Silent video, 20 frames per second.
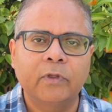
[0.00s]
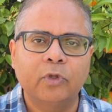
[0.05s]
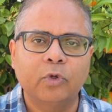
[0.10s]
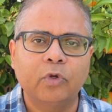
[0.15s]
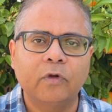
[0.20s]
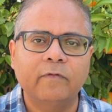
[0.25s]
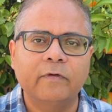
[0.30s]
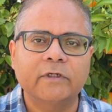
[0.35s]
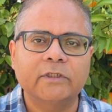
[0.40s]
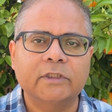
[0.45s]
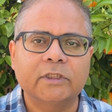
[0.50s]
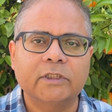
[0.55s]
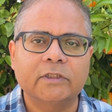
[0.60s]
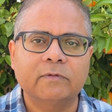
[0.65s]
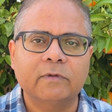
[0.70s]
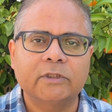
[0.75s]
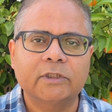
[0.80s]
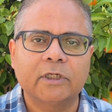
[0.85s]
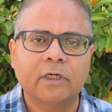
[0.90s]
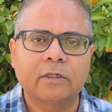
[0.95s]

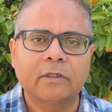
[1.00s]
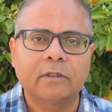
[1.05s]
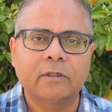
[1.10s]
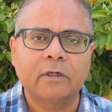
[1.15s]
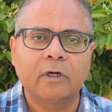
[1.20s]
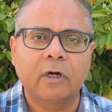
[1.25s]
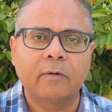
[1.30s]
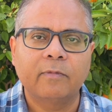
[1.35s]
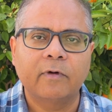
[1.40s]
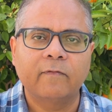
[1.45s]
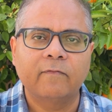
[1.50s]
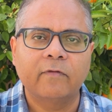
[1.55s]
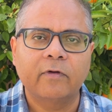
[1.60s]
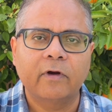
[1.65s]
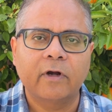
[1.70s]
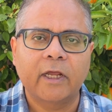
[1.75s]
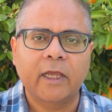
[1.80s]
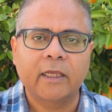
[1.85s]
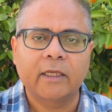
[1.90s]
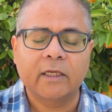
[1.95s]
universities which are top of the
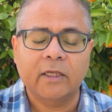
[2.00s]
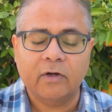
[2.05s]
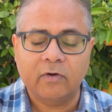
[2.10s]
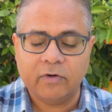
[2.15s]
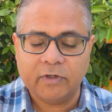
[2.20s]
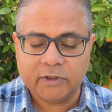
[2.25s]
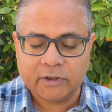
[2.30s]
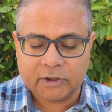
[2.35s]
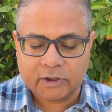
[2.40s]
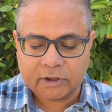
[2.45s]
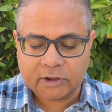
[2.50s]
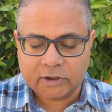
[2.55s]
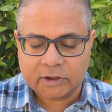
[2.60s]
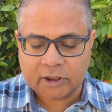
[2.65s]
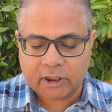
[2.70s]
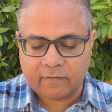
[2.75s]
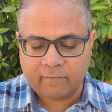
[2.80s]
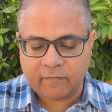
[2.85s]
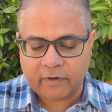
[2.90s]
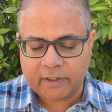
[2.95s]
rank in research
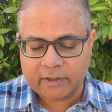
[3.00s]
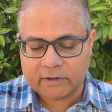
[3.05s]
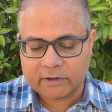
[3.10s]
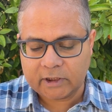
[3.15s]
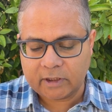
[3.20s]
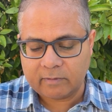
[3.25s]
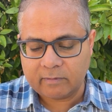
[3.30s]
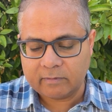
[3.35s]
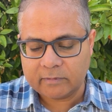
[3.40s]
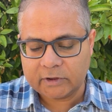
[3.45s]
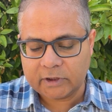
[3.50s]
and find some